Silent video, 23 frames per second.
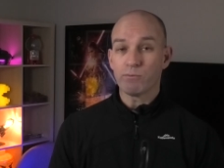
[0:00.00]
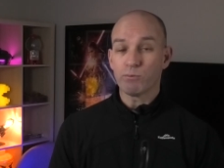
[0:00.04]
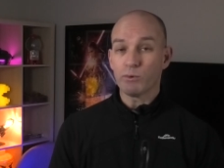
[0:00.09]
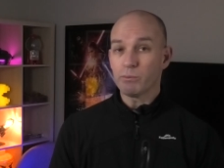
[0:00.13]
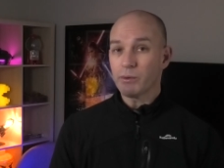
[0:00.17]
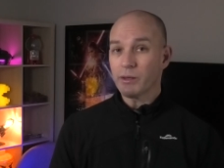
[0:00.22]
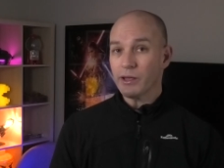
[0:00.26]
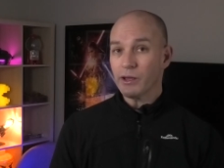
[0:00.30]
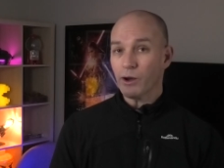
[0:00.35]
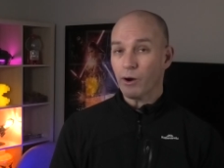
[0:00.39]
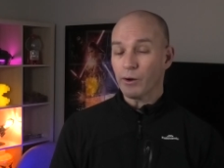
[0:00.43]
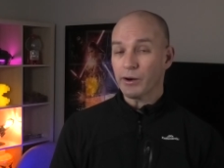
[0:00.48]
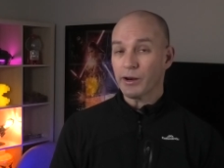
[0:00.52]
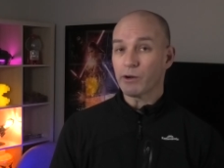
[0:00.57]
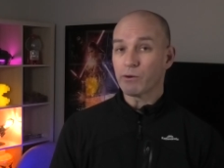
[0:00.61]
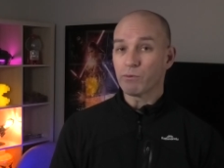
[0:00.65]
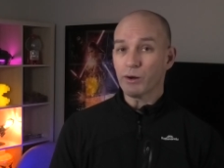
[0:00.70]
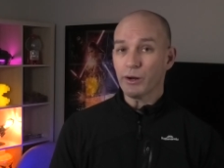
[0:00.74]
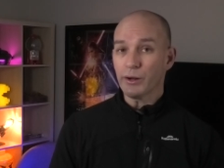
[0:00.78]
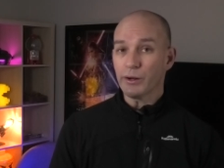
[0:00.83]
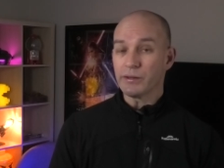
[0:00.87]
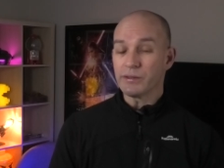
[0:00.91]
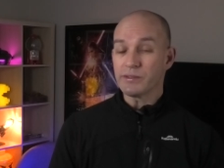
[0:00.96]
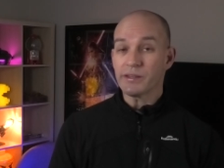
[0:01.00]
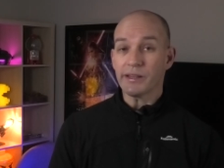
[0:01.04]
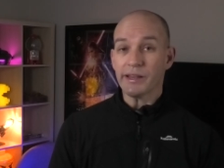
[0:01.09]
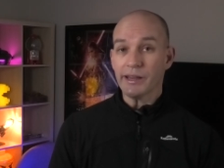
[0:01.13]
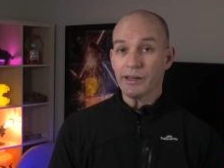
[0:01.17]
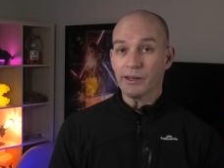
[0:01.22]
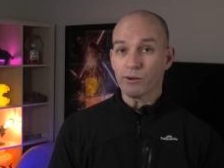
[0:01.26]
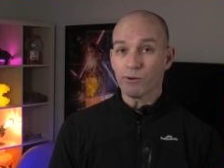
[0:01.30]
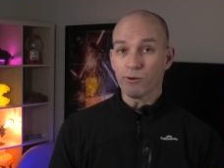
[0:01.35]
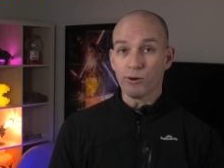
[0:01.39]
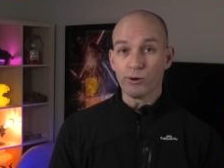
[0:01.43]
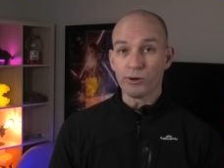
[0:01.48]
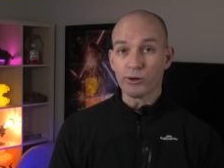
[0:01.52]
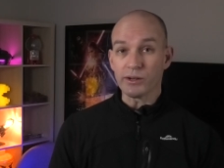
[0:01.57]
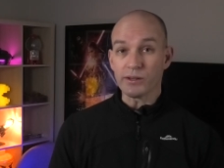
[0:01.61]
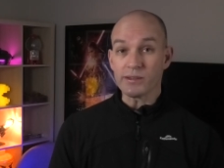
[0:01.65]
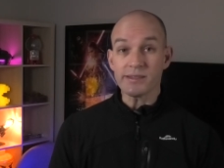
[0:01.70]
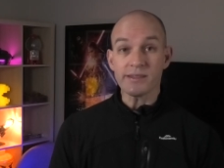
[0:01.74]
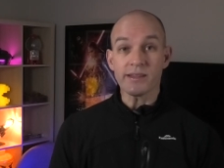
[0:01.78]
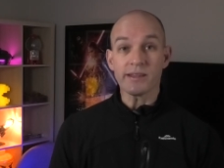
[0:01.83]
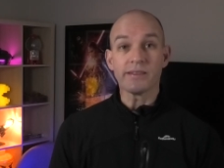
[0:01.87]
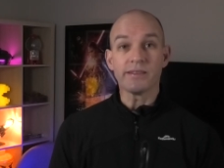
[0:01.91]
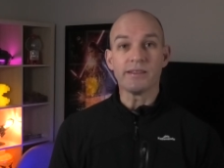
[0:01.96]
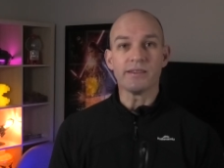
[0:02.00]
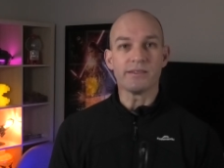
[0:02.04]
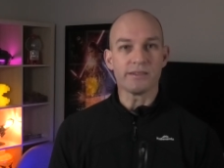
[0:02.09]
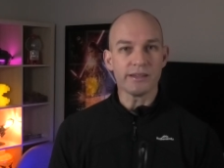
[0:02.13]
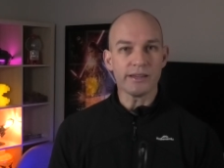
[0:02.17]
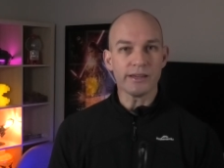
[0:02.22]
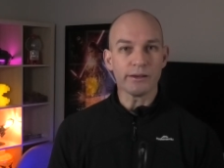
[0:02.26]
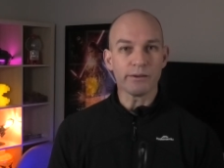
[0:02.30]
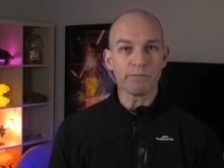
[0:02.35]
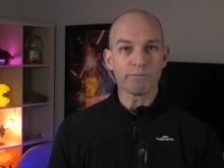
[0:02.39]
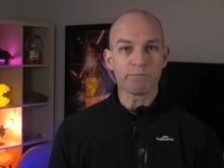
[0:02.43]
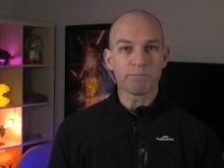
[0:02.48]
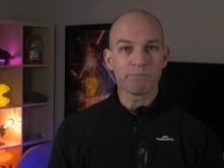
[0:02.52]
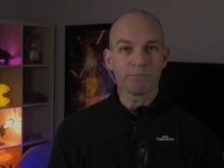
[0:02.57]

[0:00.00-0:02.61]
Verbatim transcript: will be on our roads in August this year.